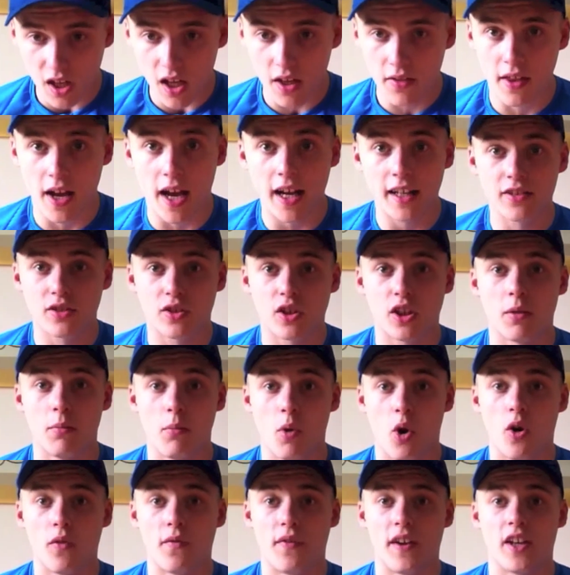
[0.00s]
that is going to
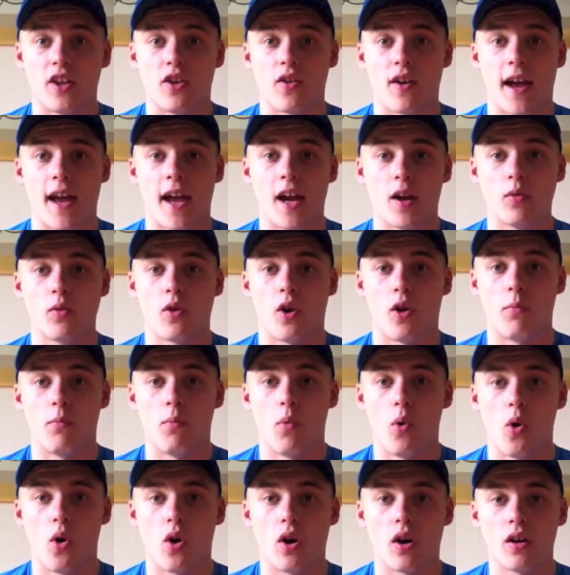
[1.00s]
motivate you a hell lot
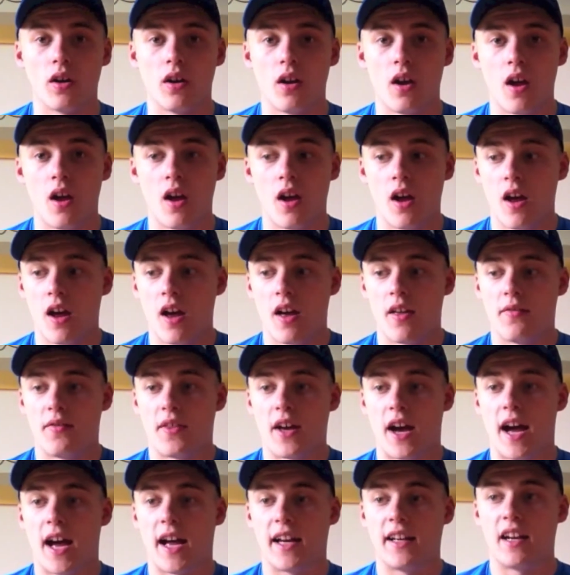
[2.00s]
more
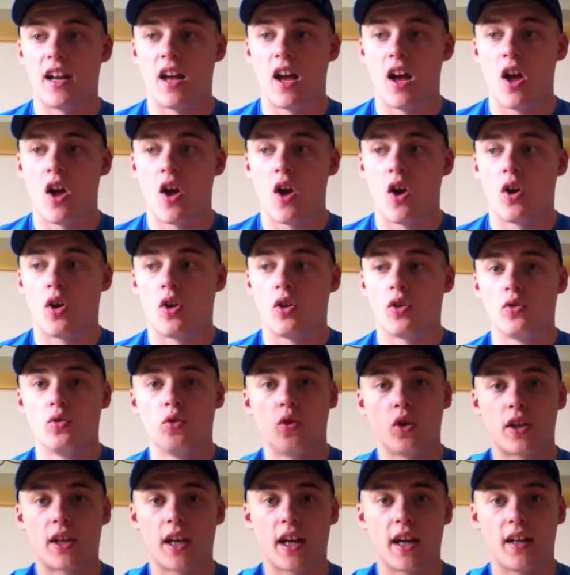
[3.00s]
than
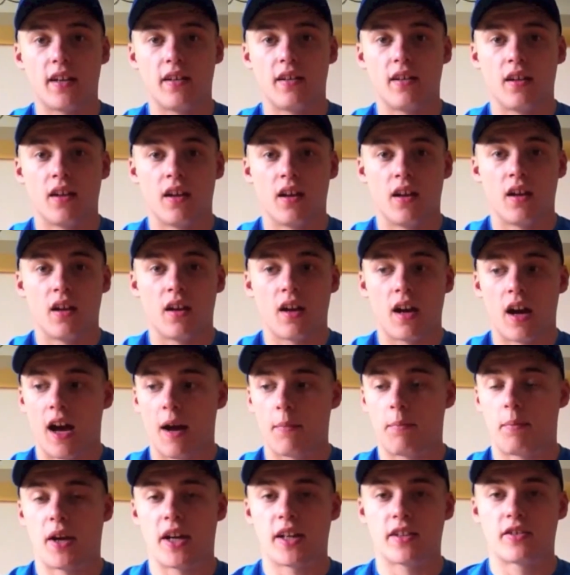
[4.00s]
looking
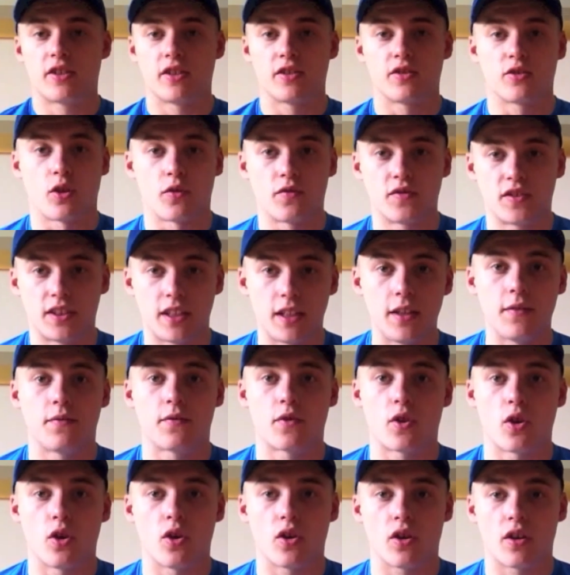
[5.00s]
at pictures of Steve
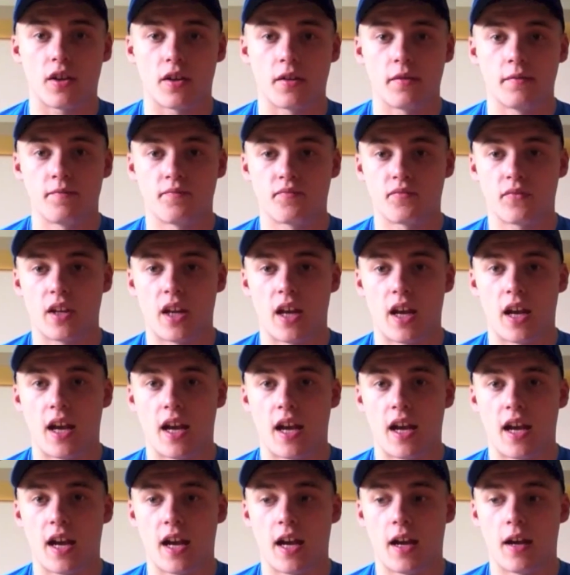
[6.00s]
Cook
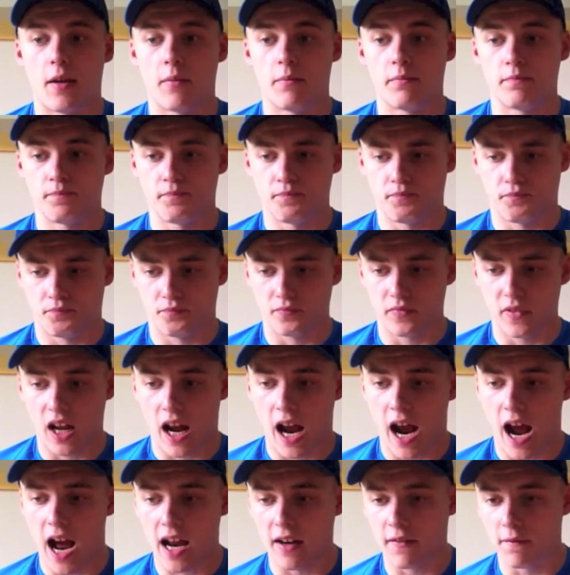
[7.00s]
and
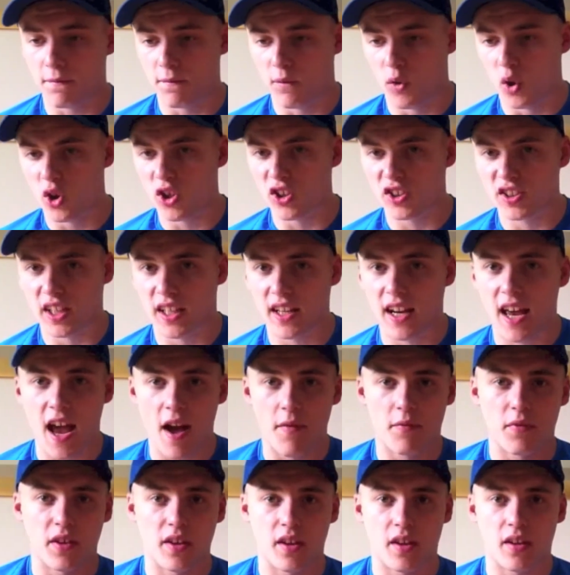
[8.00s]
focusing
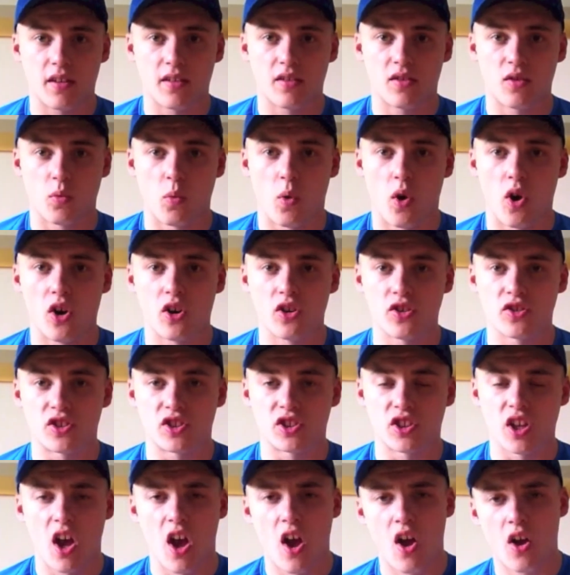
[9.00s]
everything
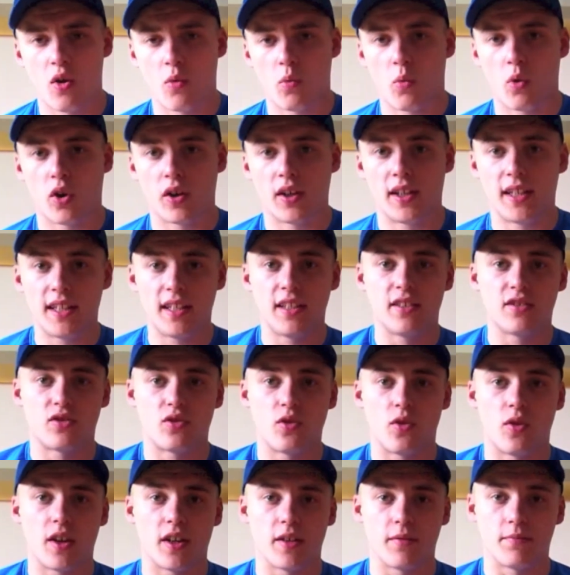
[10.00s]
towards what he's
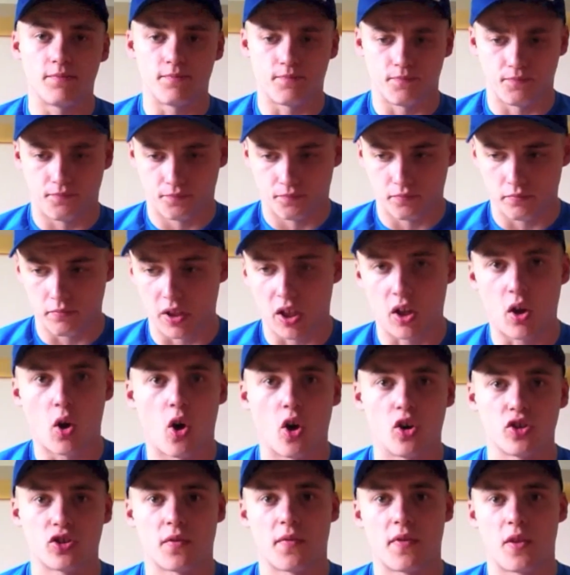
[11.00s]
doing
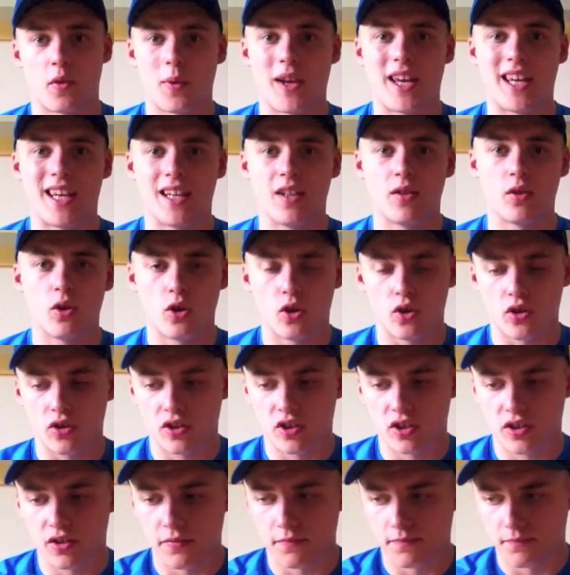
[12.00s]
because of the way he
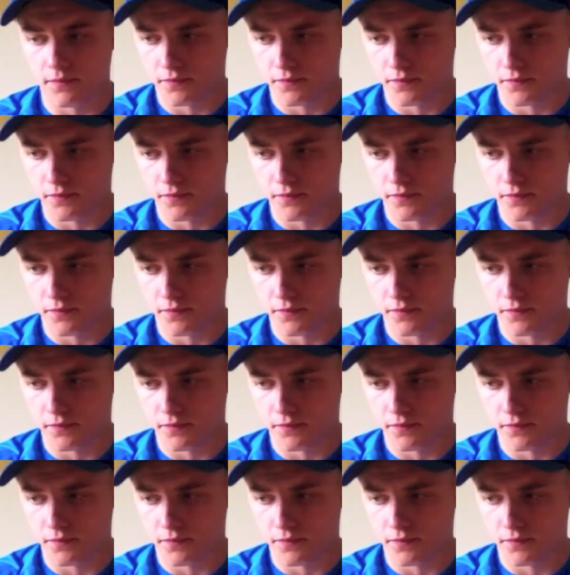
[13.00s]
looks.